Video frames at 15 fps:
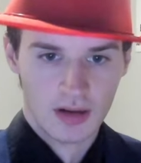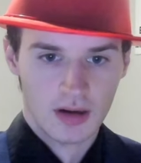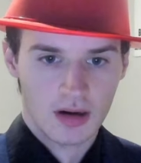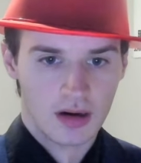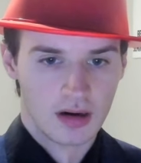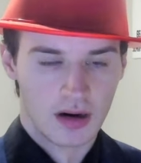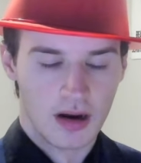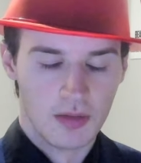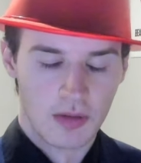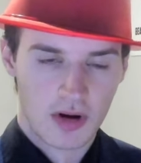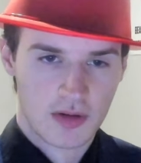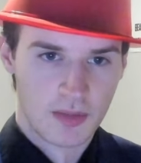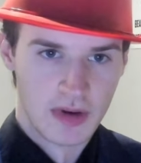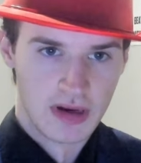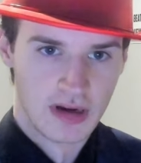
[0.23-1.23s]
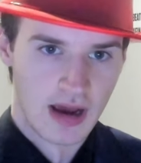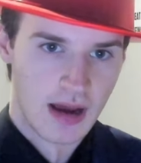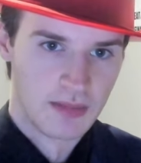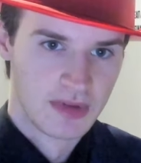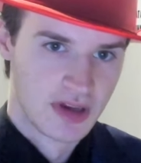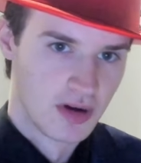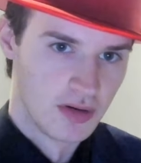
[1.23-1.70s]
All right, welcome in.
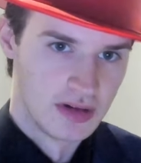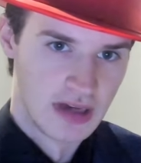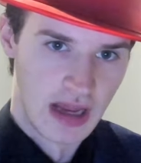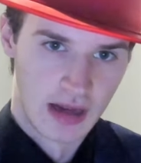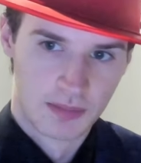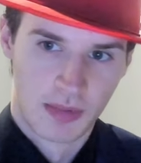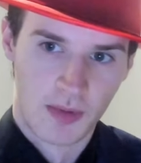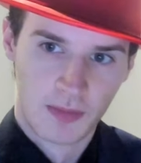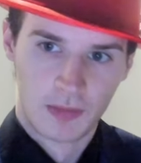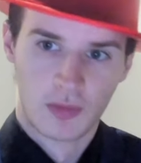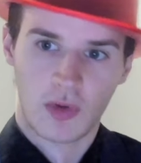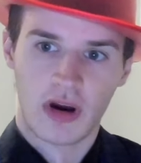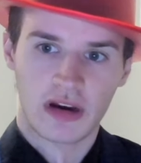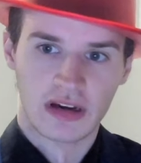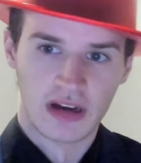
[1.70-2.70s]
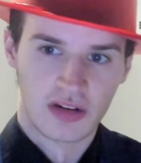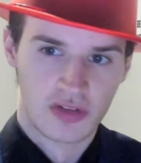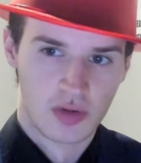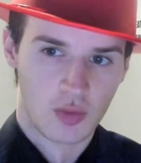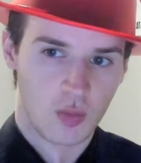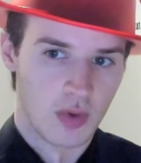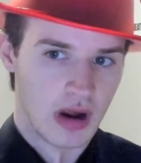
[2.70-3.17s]
I'm the Kodiak. But before I get
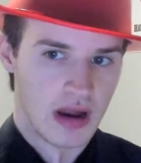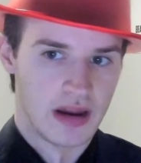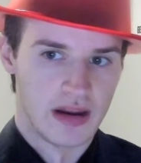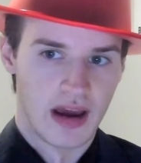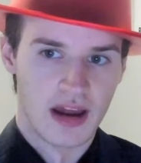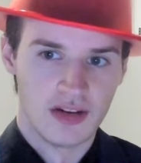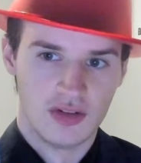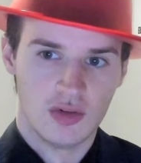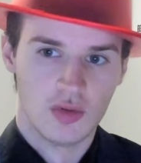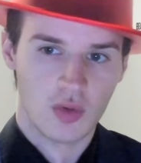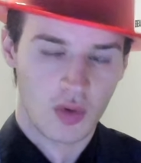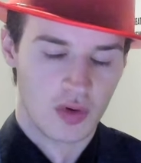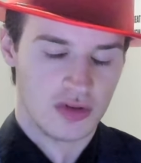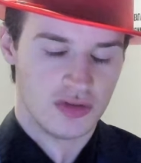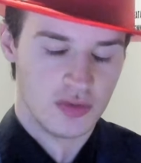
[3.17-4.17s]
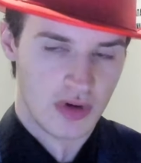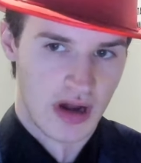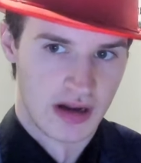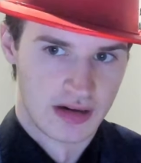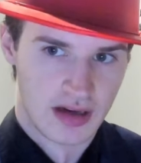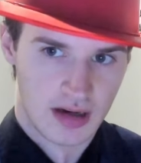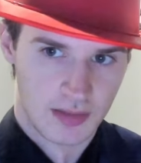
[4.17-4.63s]
into why I do or do
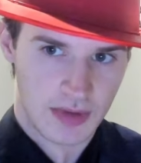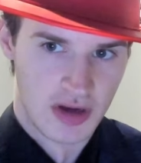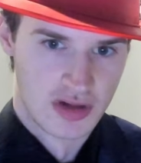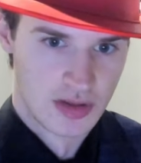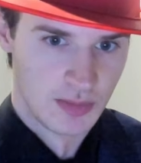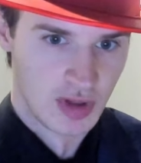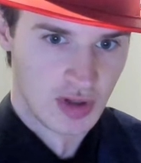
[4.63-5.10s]
not care about Jimmy